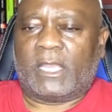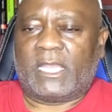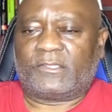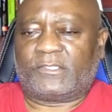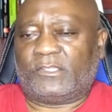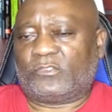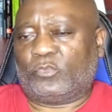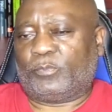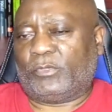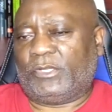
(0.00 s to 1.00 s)
access
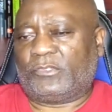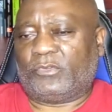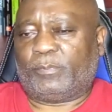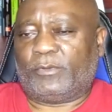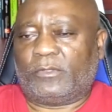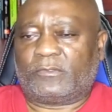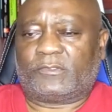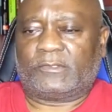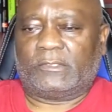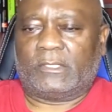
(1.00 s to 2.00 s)
to police
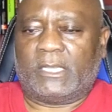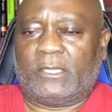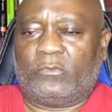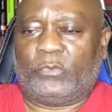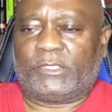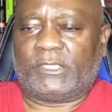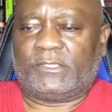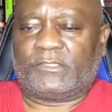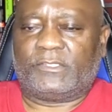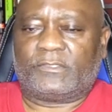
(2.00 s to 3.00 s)
reports and
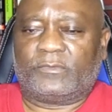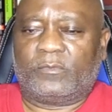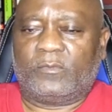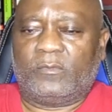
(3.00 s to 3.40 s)
witnesses,